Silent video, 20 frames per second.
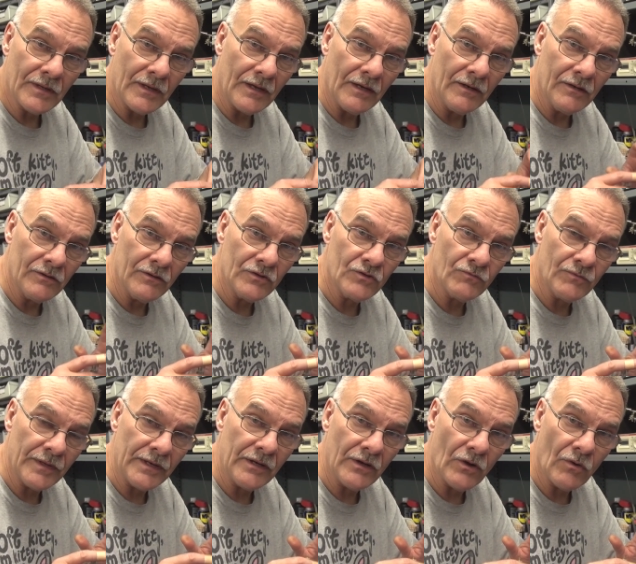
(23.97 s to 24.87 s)
And in this
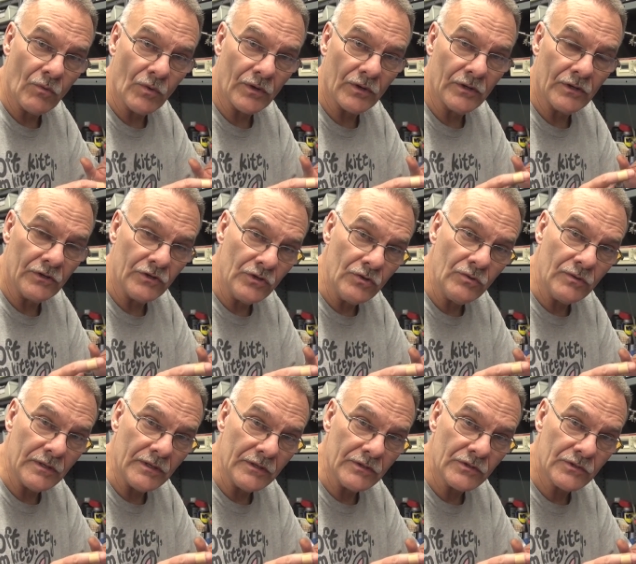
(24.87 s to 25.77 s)
video we're going to do
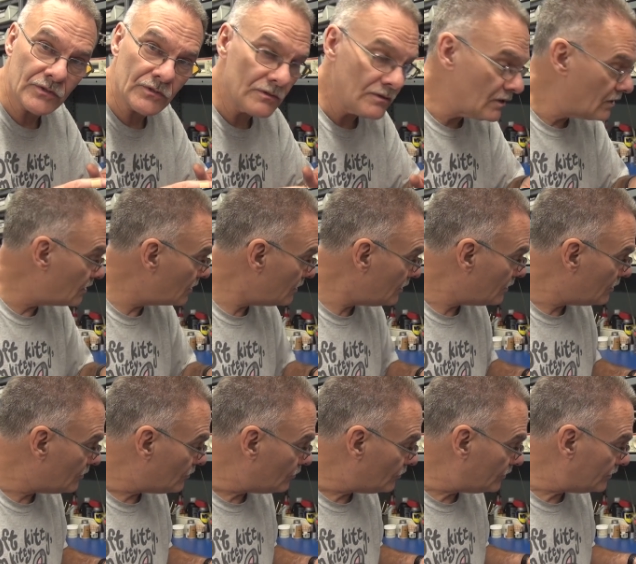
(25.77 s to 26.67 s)
this
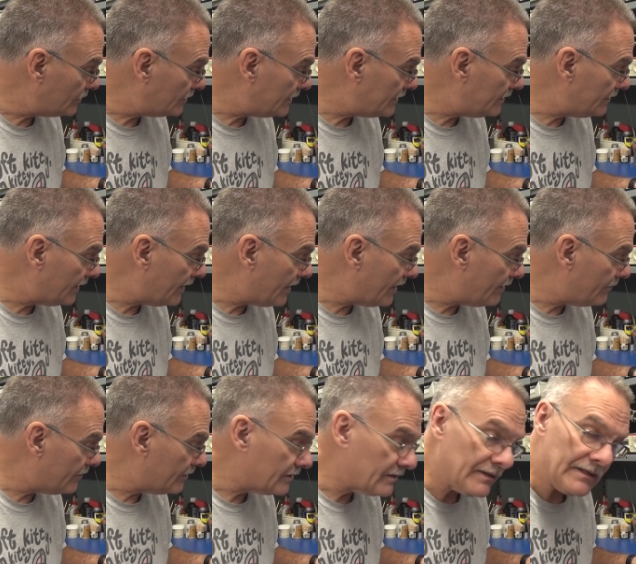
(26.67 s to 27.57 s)
with the
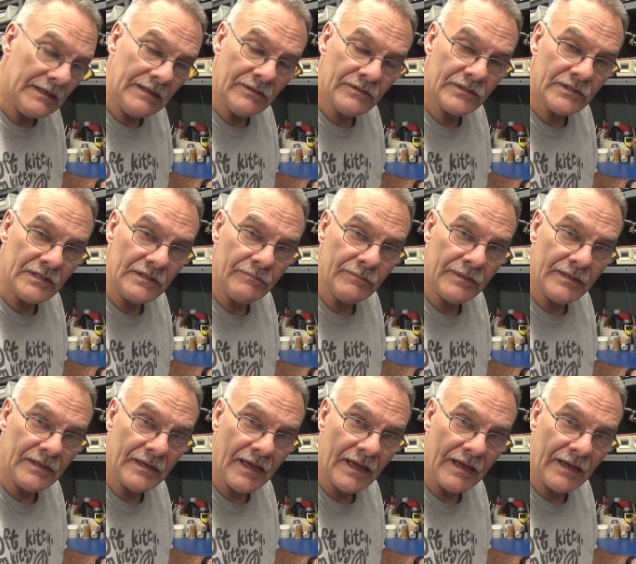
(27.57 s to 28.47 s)
D-Lab
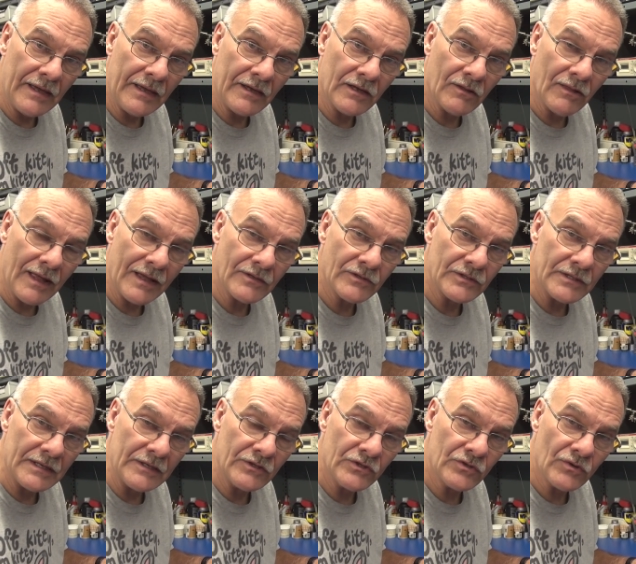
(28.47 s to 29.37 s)
ECBA Class
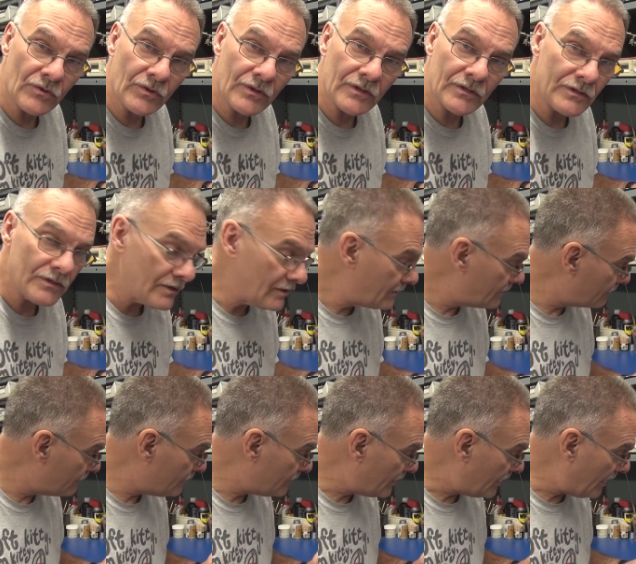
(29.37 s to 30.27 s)
A circuit
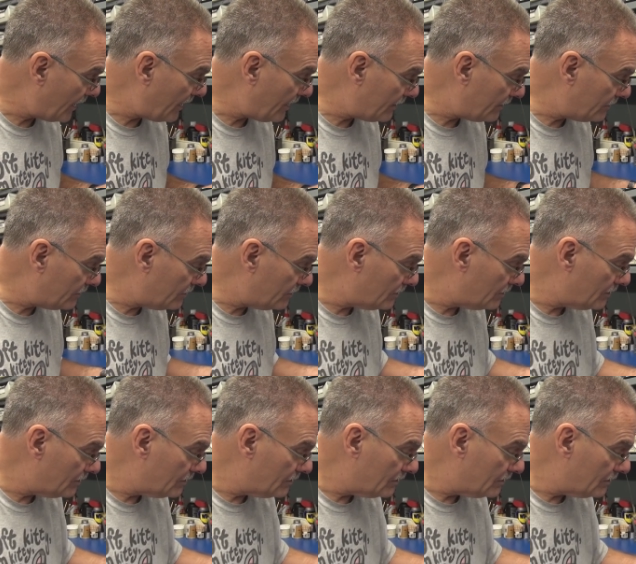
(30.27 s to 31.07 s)
and